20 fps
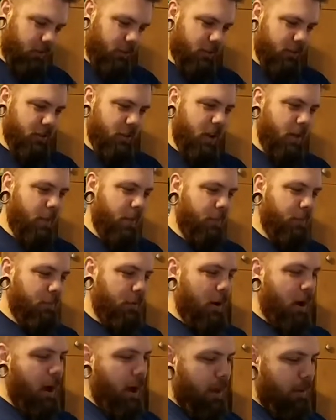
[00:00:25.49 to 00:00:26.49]
Because I'm a
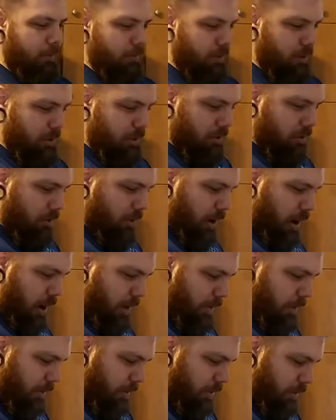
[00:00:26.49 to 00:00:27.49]
Prime
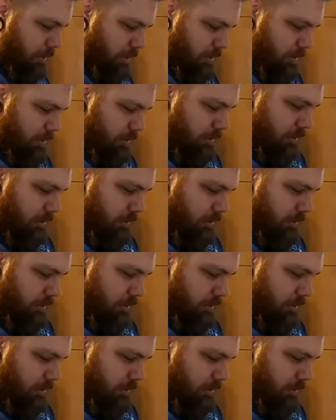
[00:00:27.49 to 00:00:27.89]
subscriber.